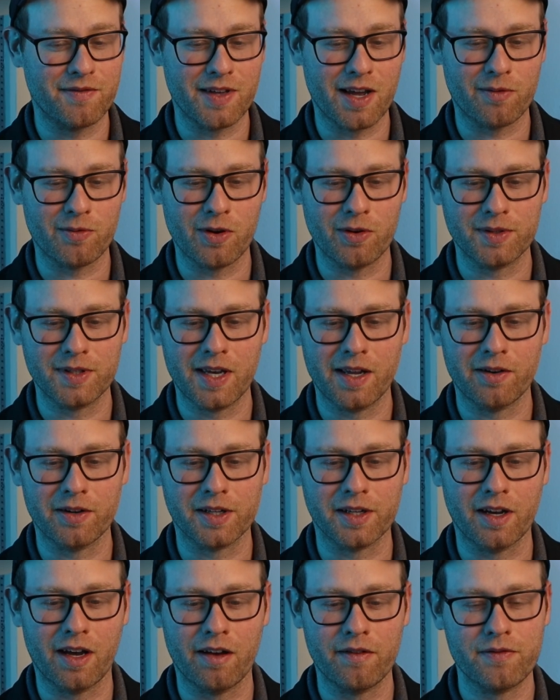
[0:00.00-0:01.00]
of that
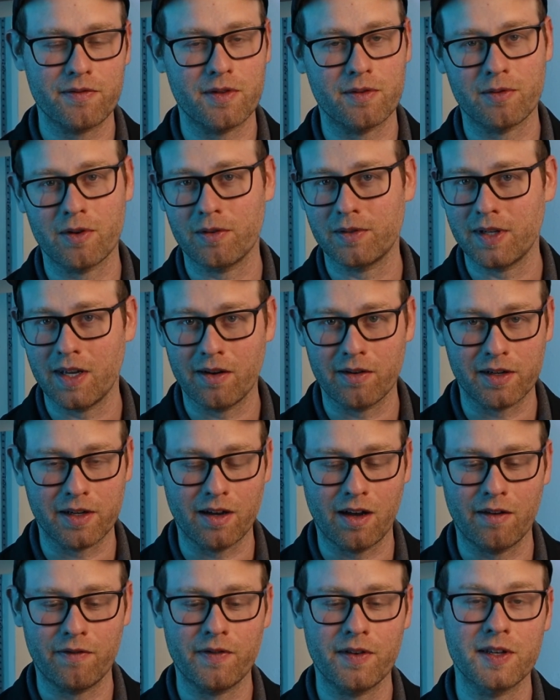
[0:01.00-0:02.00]
rotator cuff, the rotator
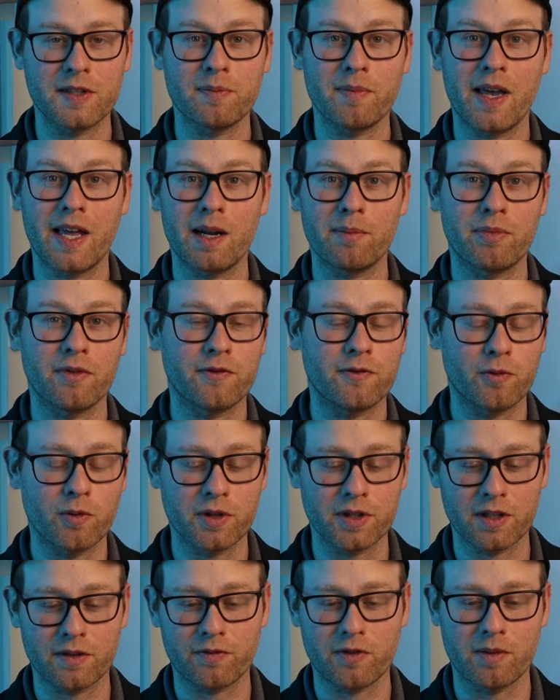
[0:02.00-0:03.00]
cuff is made up of
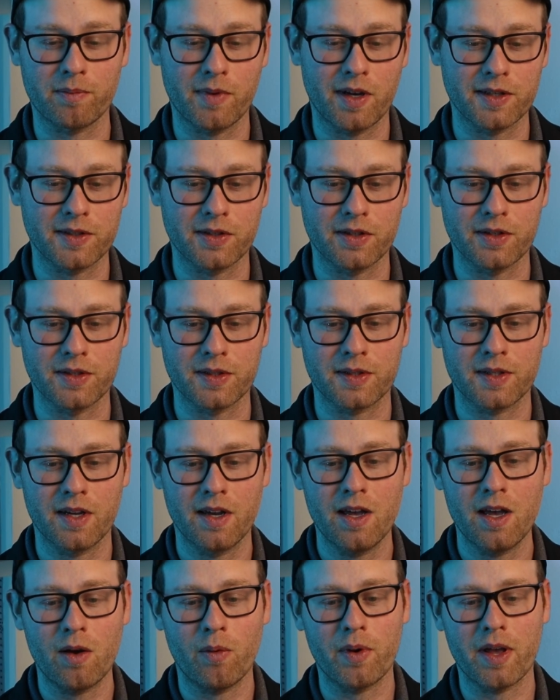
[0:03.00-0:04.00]
four different muscles.
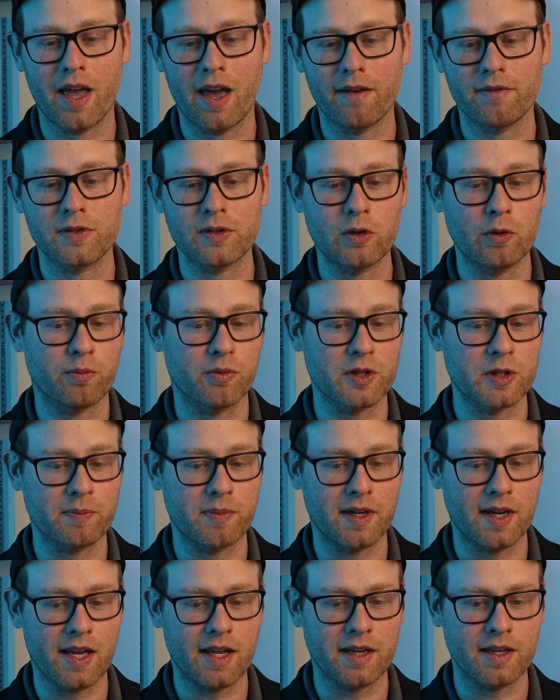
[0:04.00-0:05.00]
We have
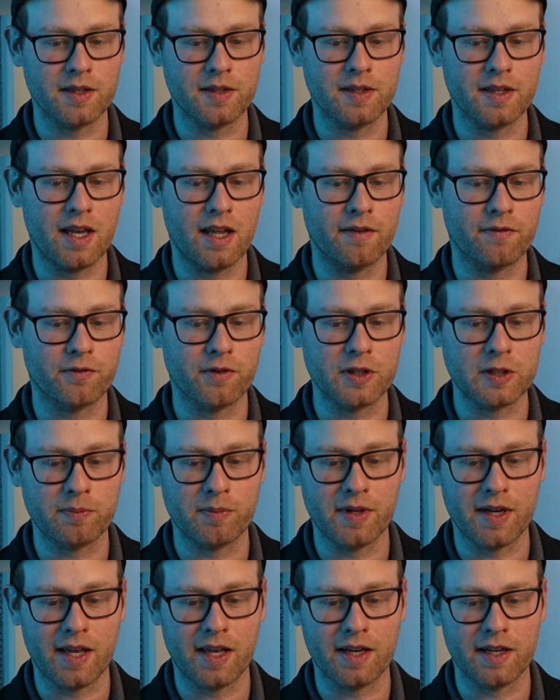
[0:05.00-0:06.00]
supraspinatus,
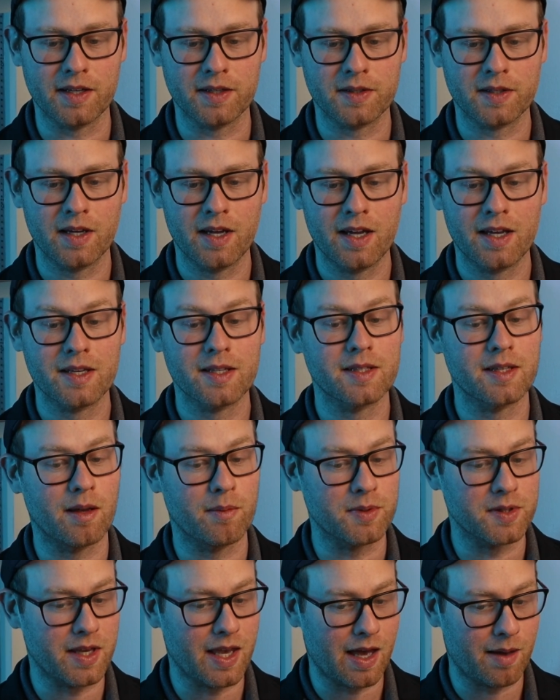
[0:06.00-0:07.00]
infraspinatus,
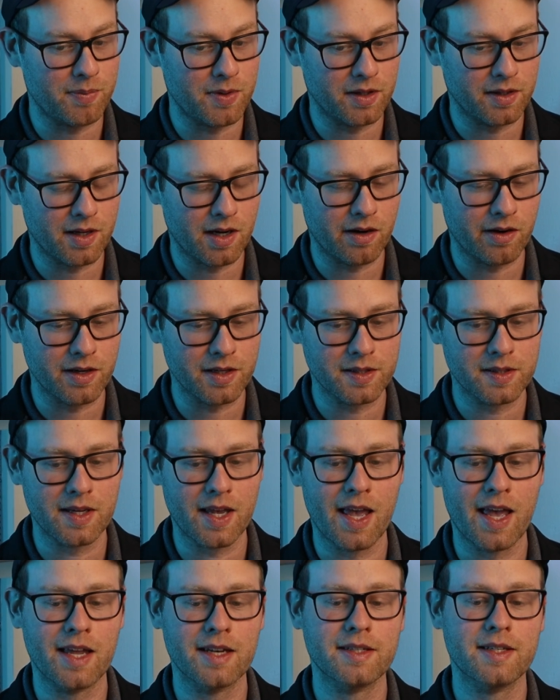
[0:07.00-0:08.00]
subscapularis,
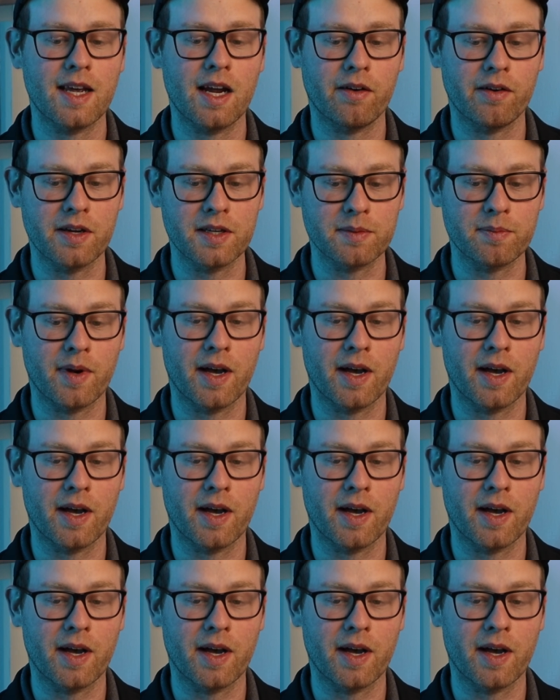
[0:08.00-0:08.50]
and teres